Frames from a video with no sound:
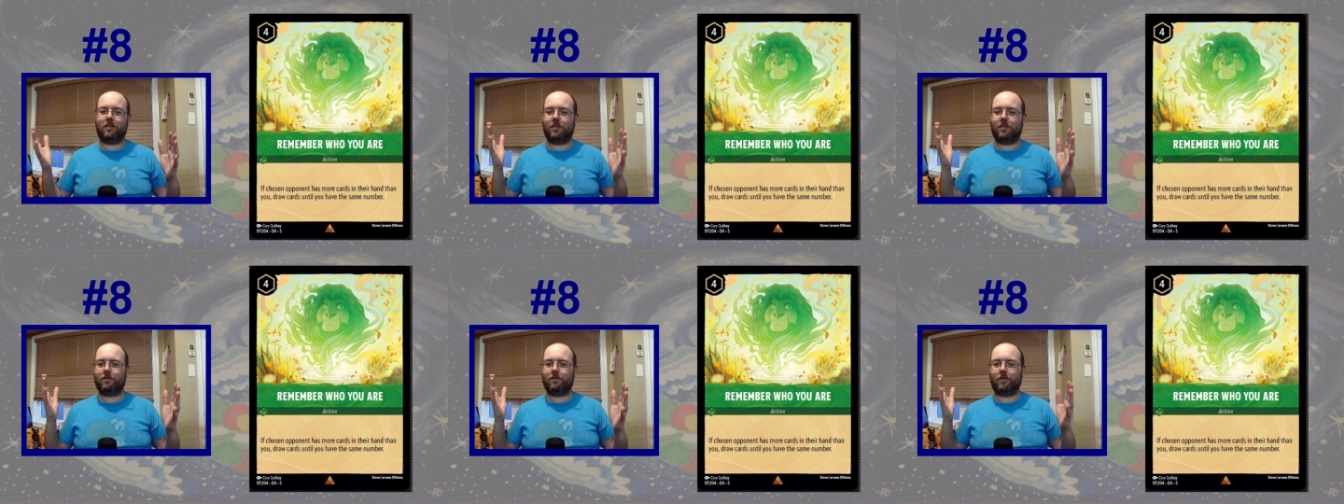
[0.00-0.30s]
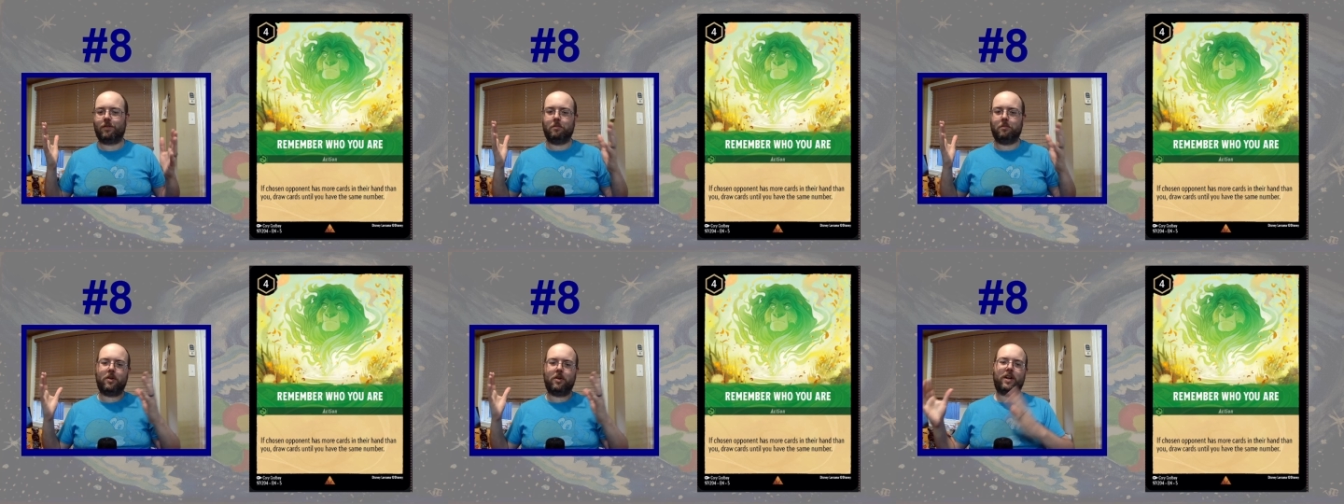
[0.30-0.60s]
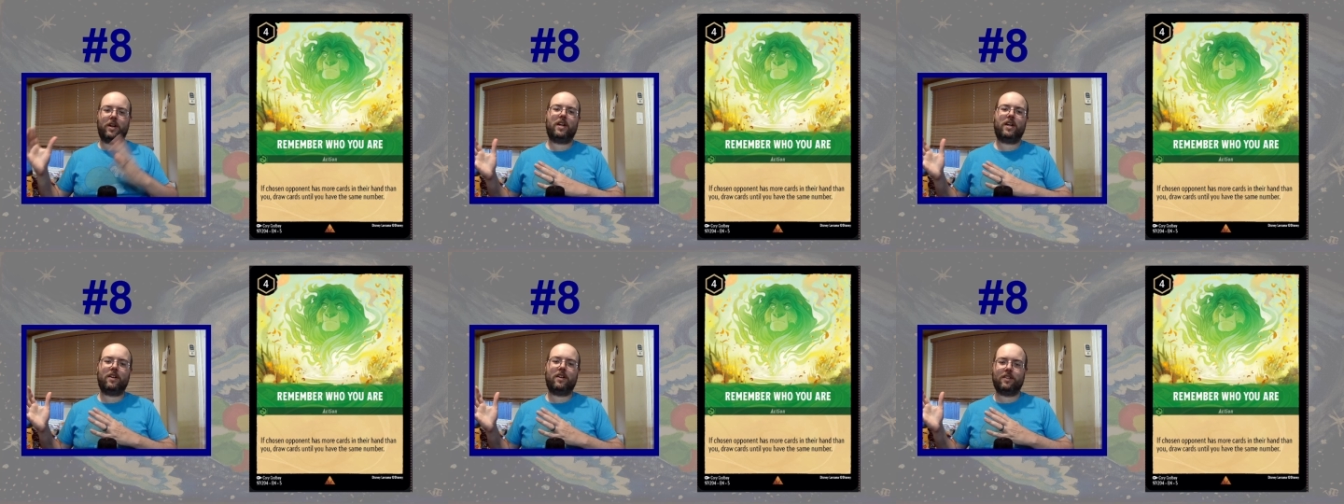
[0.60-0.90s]
from a
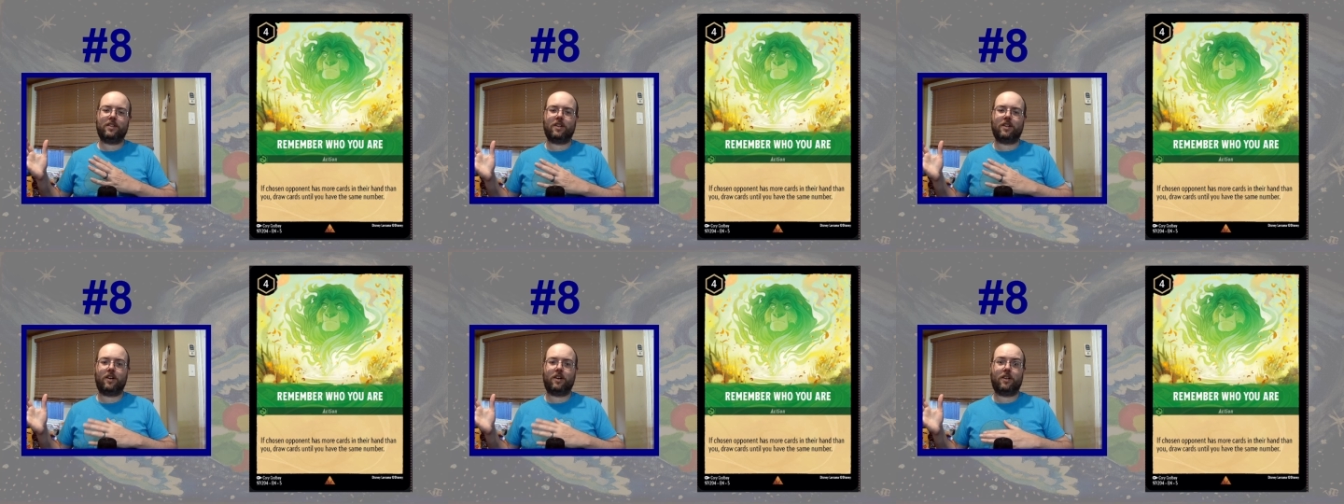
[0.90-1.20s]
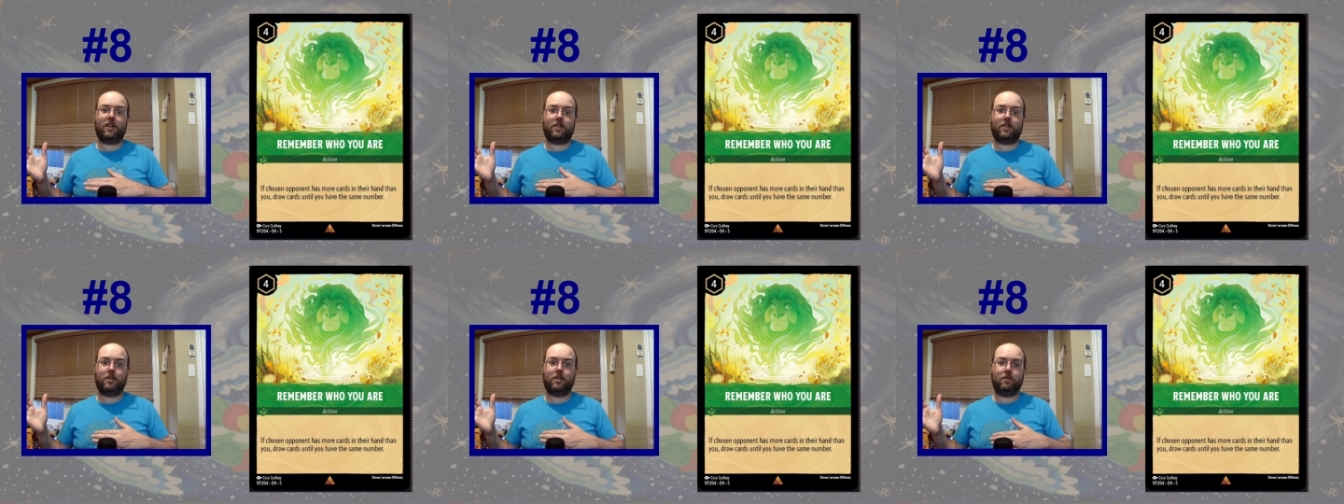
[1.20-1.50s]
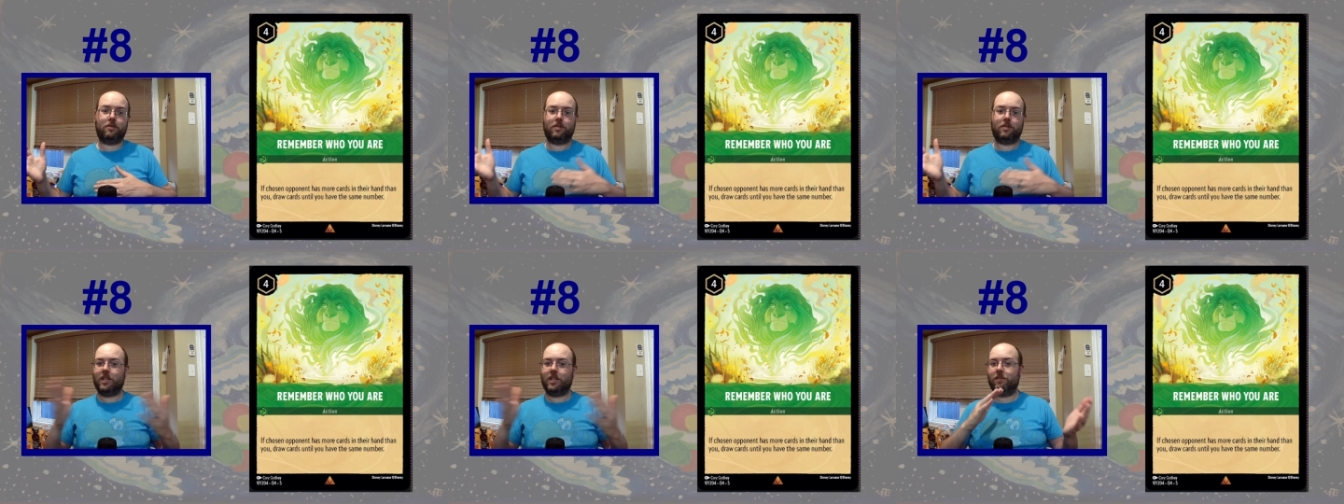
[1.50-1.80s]
head-on card to
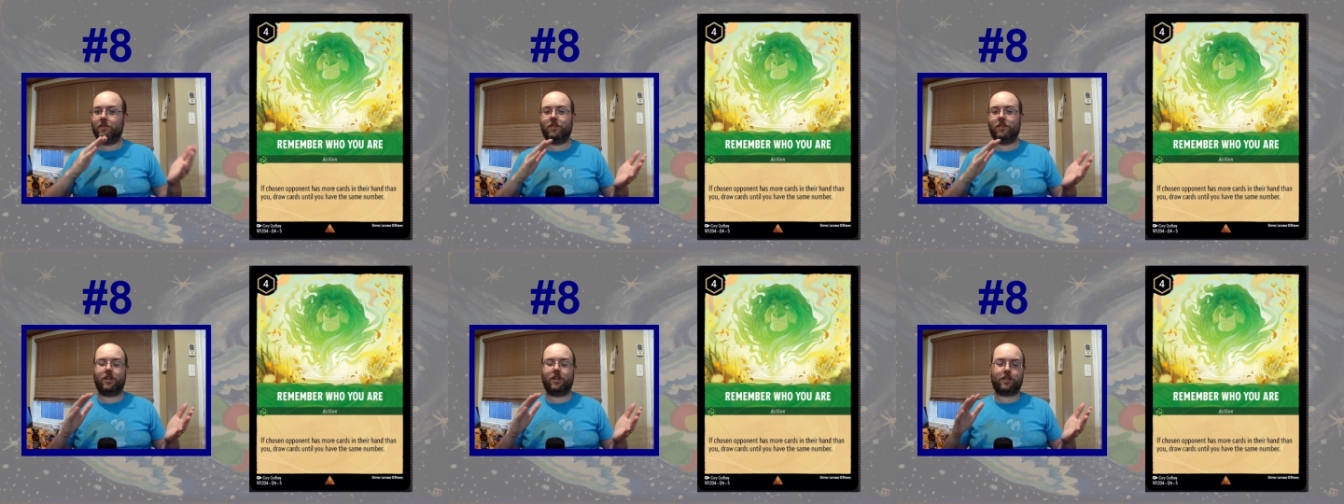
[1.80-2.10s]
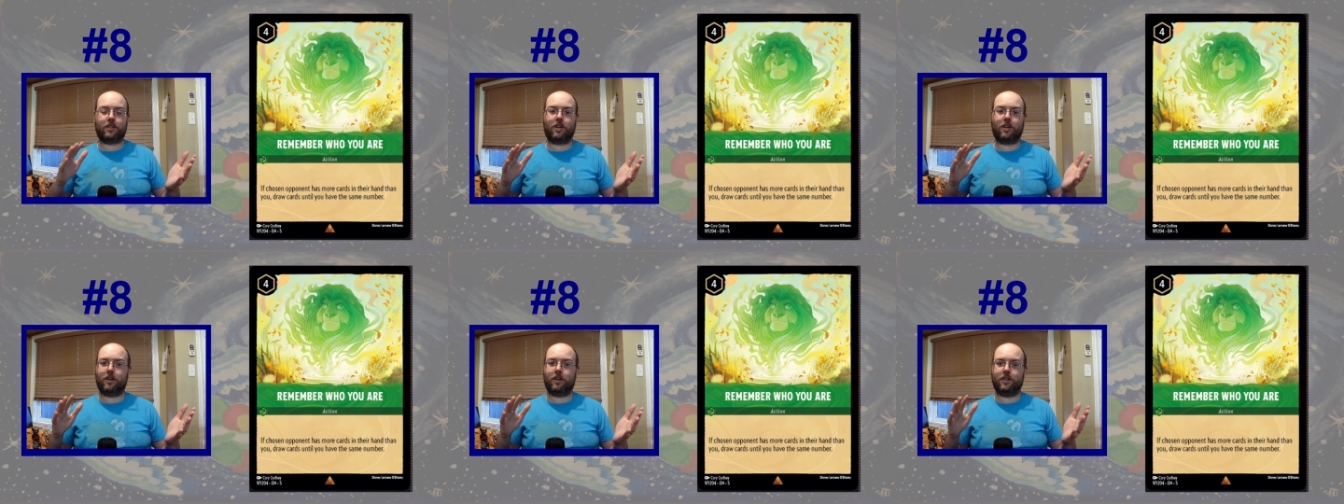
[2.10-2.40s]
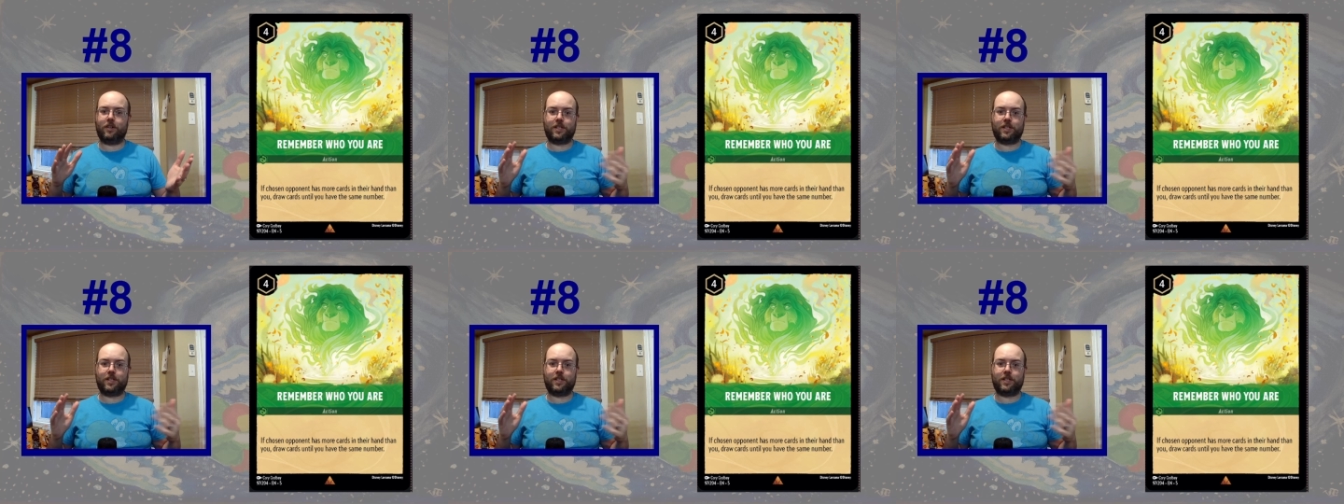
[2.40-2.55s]
even on cards,